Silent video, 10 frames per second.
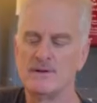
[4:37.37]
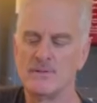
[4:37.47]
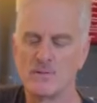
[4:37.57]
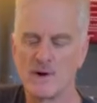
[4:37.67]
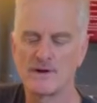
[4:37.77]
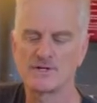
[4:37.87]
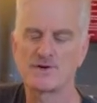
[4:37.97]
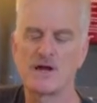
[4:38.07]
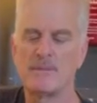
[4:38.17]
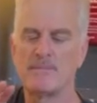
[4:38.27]
water
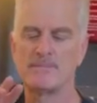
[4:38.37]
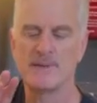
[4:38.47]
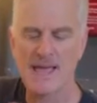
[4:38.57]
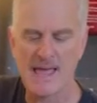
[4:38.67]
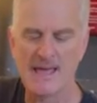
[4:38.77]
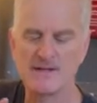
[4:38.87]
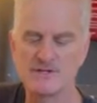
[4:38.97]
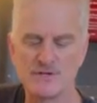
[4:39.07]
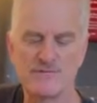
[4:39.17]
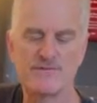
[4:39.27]
trap, head,
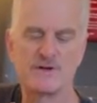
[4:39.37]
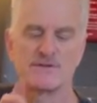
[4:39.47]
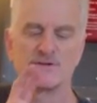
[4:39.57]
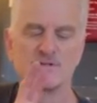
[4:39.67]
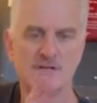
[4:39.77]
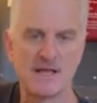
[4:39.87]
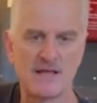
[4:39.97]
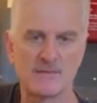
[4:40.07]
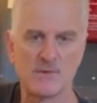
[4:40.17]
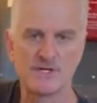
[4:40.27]
2 filters,
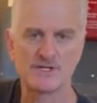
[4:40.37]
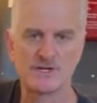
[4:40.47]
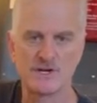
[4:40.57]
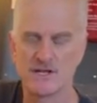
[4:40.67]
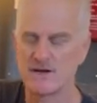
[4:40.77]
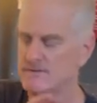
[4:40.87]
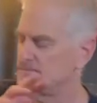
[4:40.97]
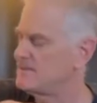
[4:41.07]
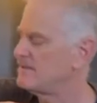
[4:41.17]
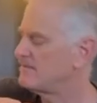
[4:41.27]
and the moisture indicator.
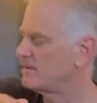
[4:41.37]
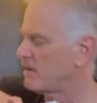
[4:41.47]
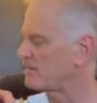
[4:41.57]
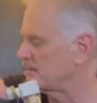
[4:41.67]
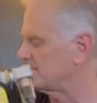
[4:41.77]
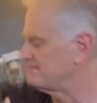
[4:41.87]
Very popular.